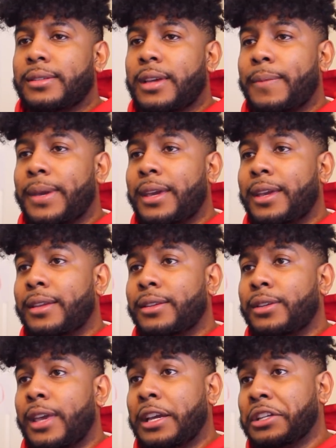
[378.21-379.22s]
I
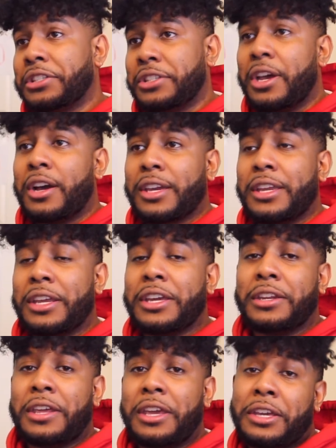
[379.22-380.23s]
mean, it could suck and
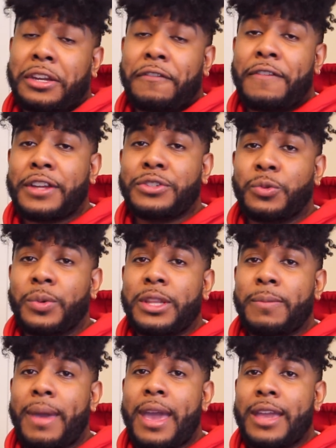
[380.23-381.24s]
it could affect you
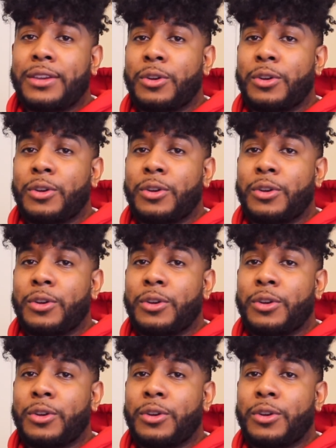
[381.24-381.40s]
really bad.